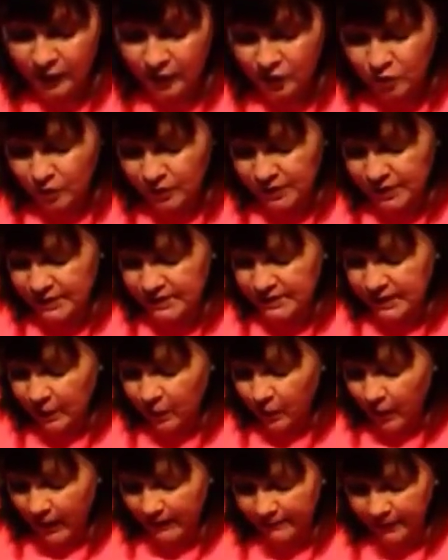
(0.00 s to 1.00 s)
You could do it this
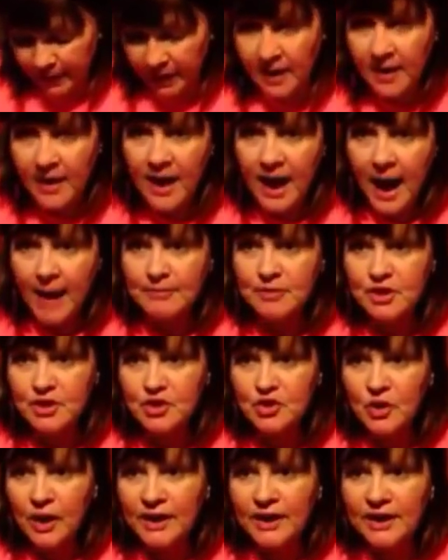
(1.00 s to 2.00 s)
same way, but I'm
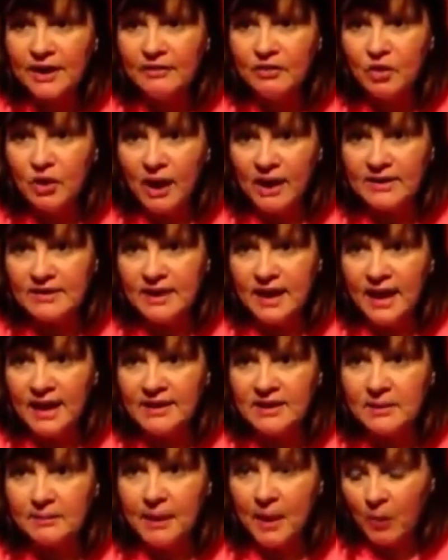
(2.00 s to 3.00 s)
just trying to give you guys the
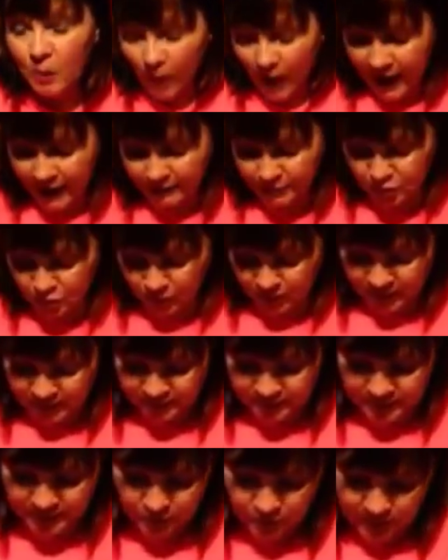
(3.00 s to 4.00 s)
heads up on why I'm doing
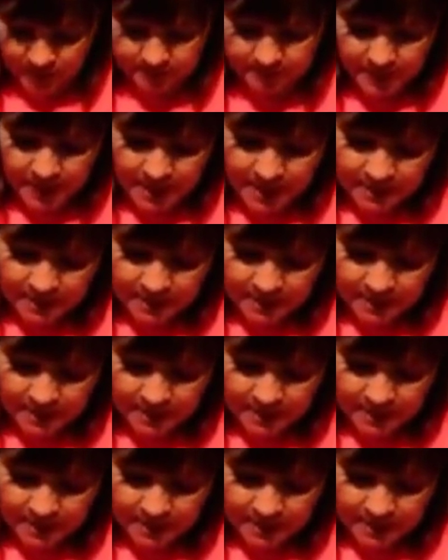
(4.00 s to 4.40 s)
it this way.